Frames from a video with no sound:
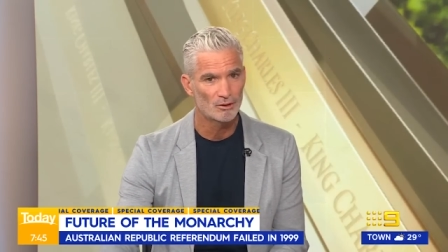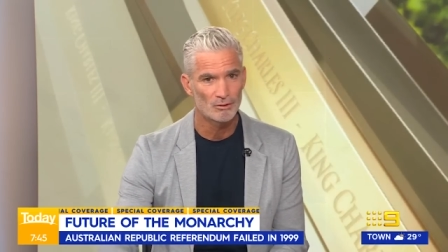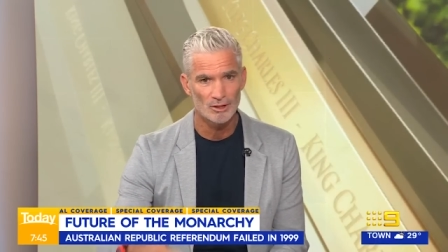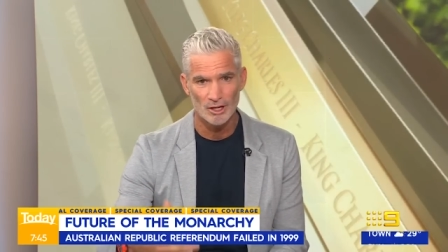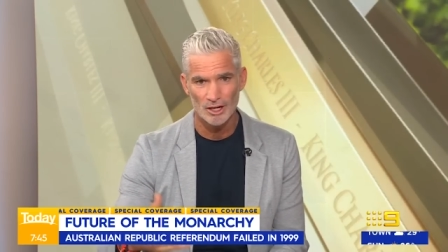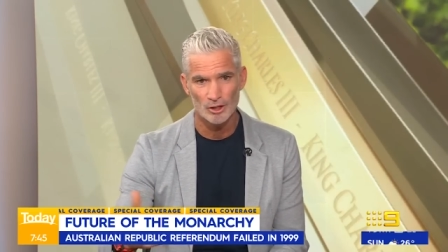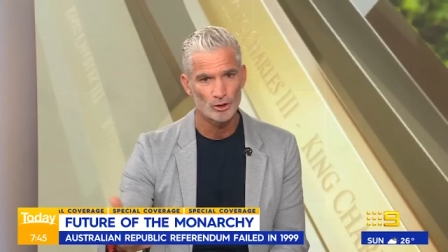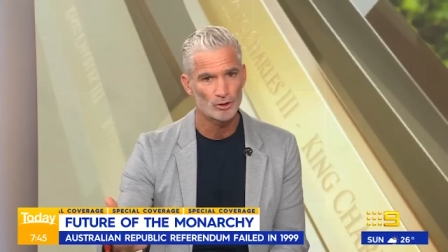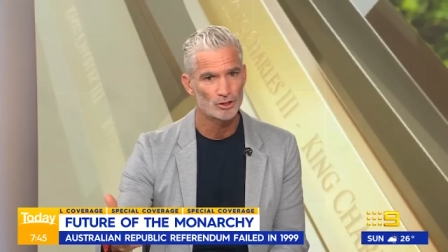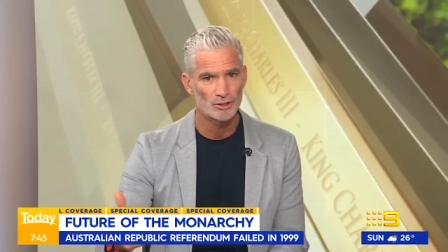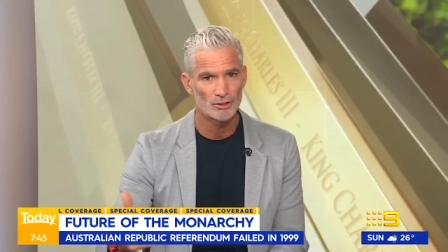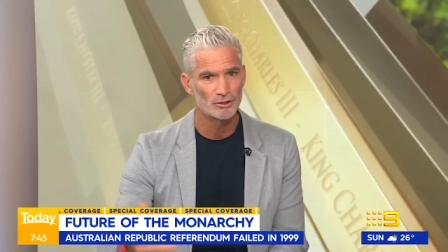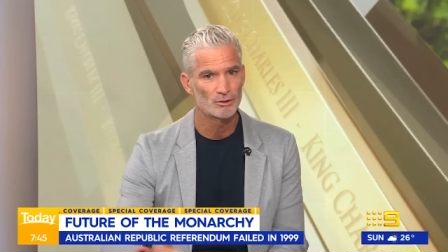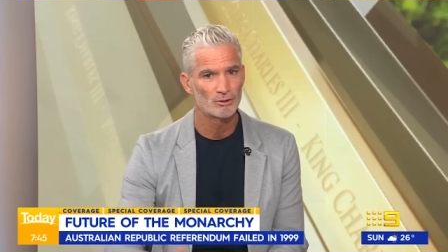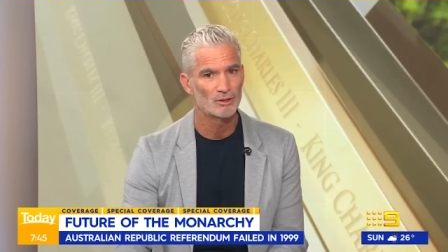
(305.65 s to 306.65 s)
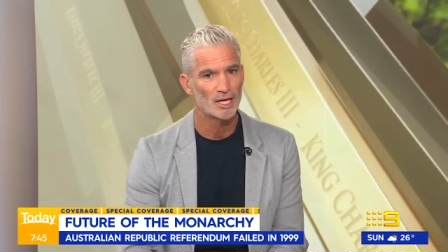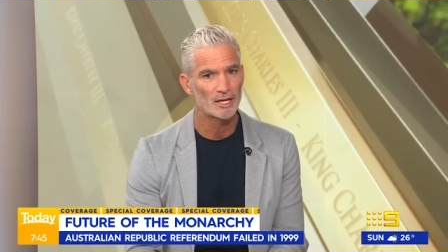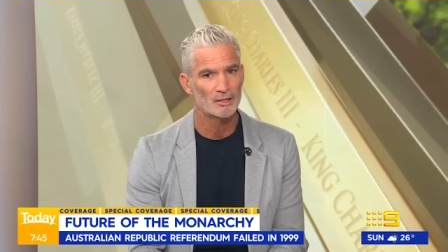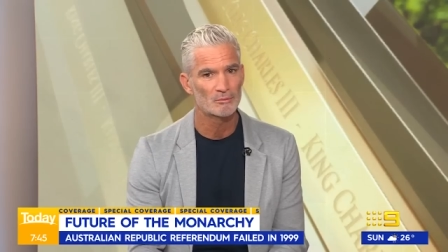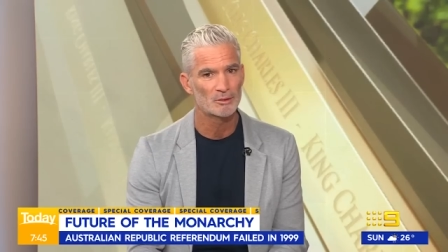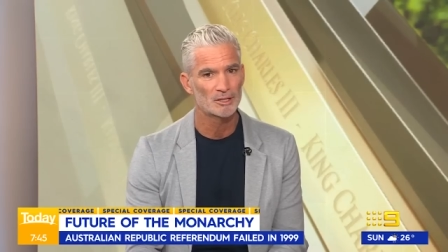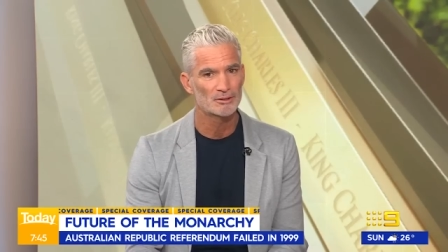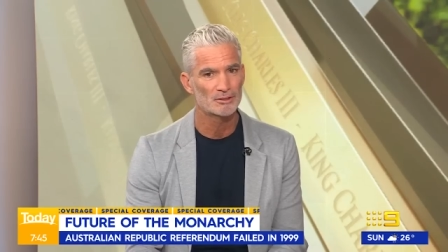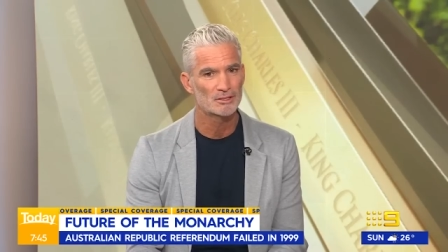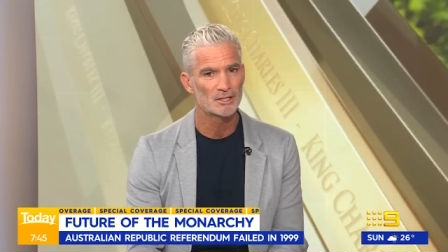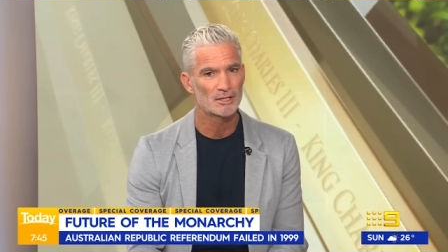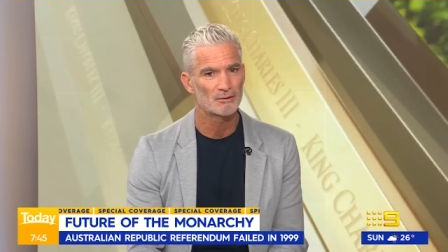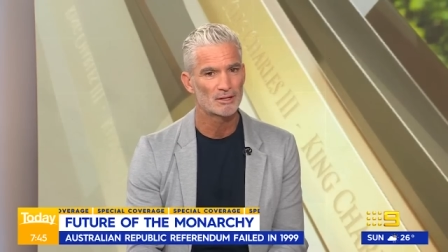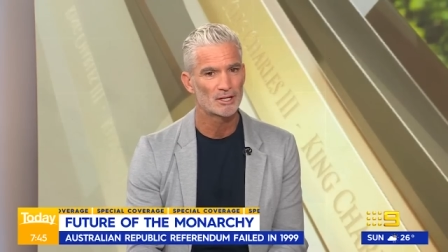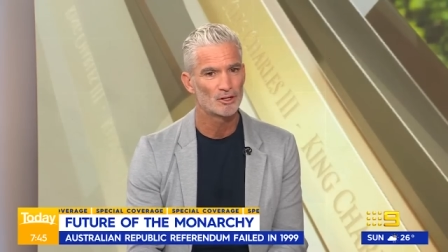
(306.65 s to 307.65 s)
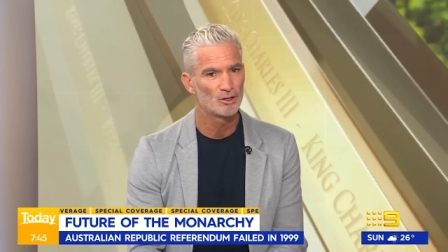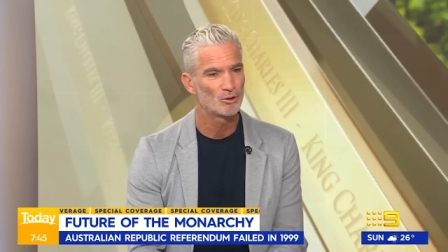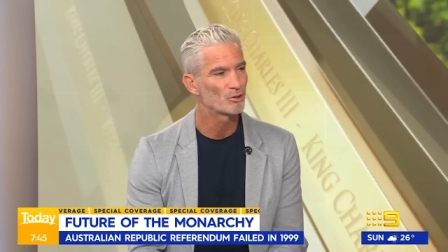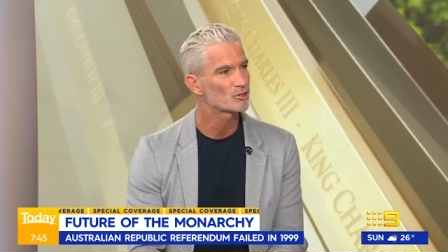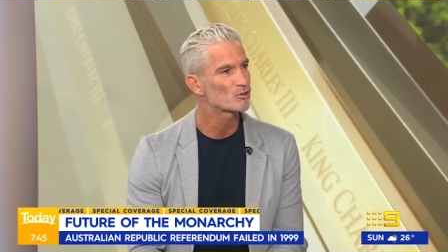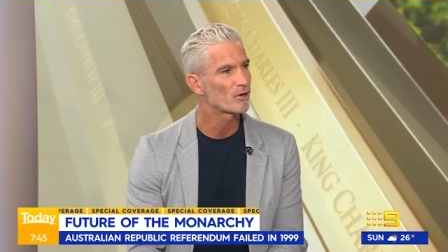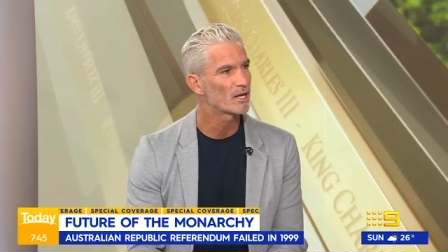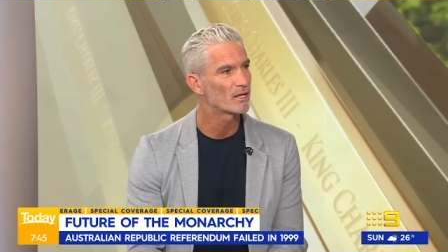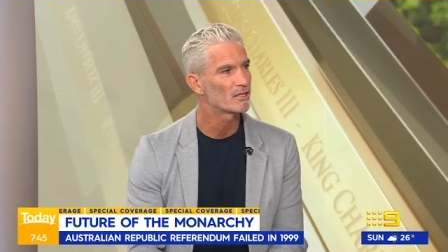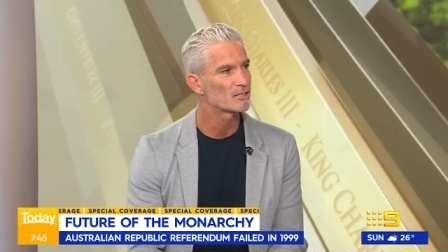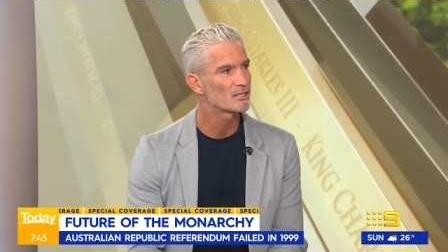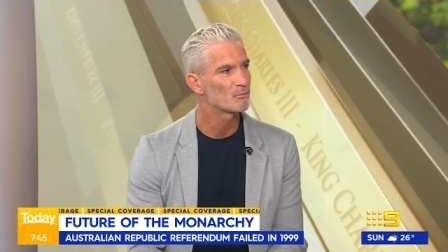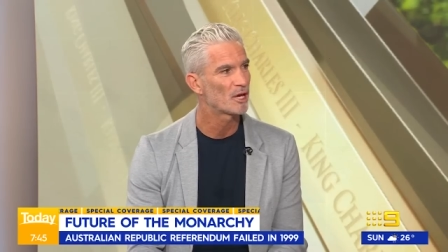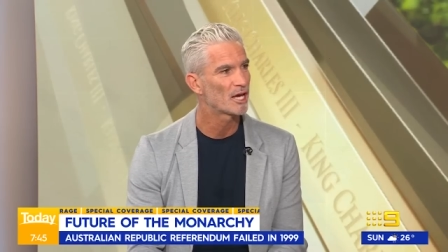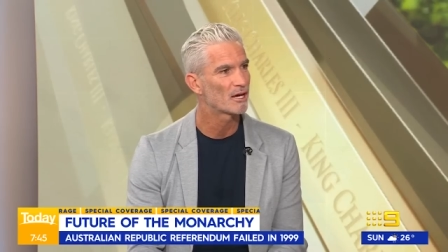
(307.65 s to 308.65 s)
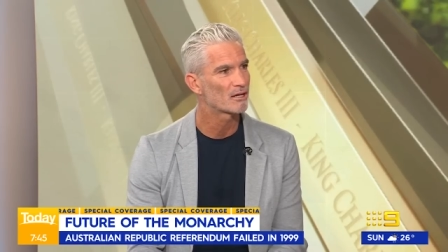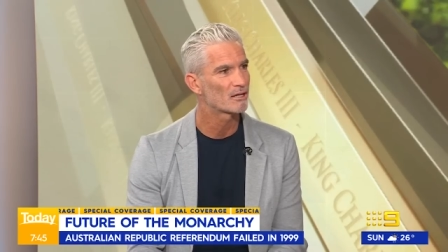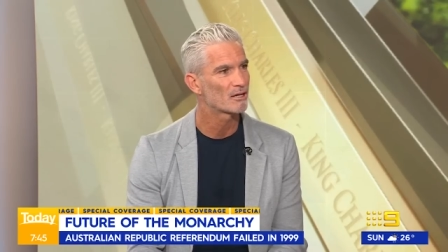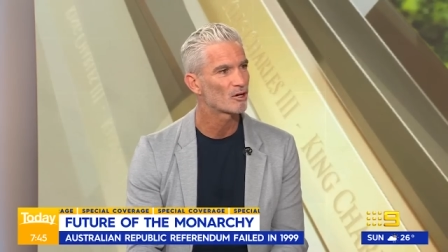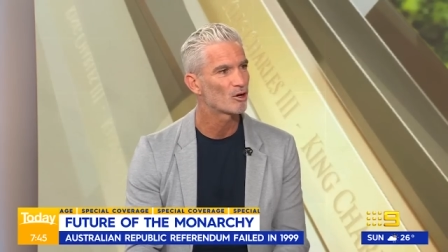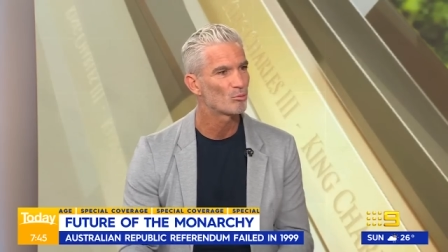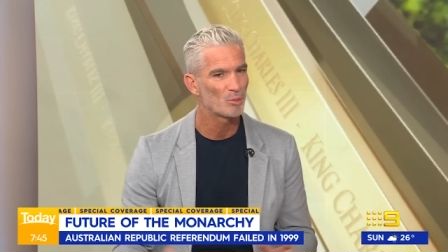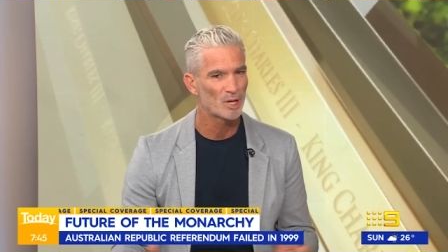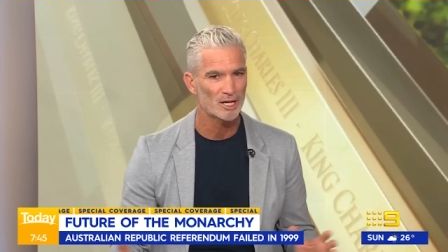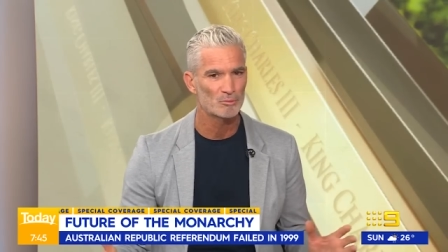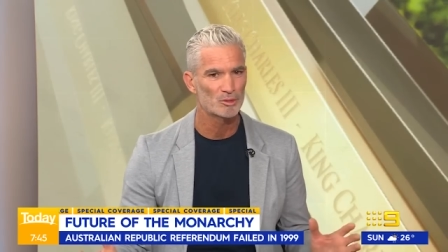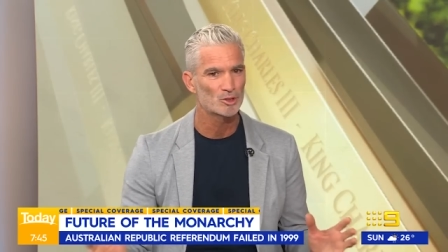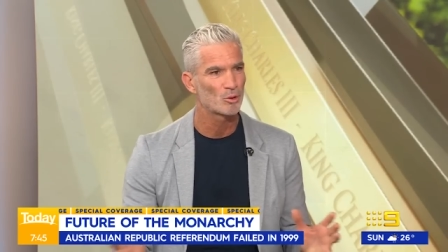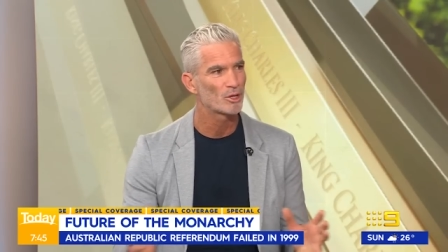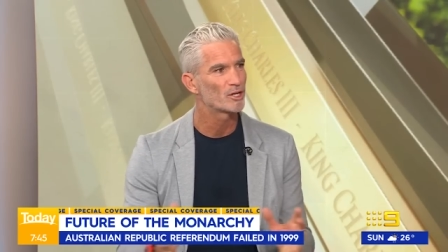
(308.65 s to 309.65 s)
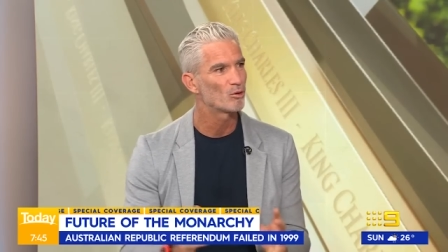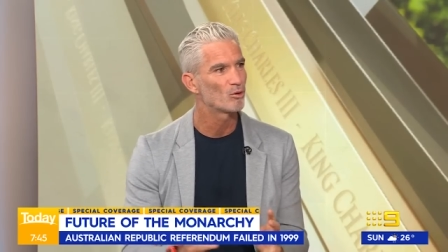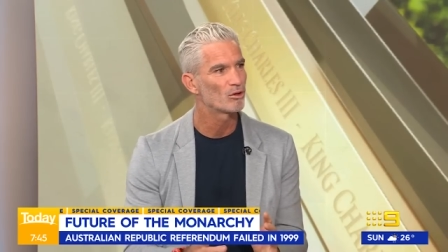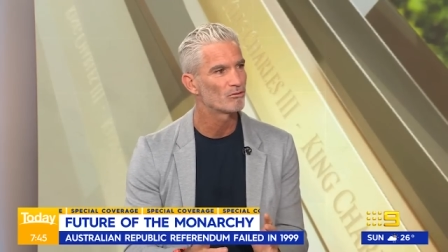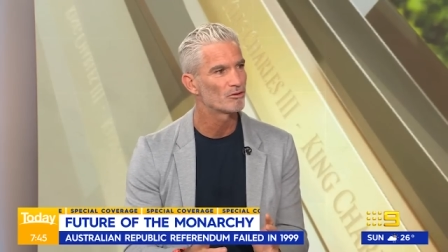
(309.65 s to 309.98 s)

and I urge you to do that because, you know, a new Australia is about a compact between all of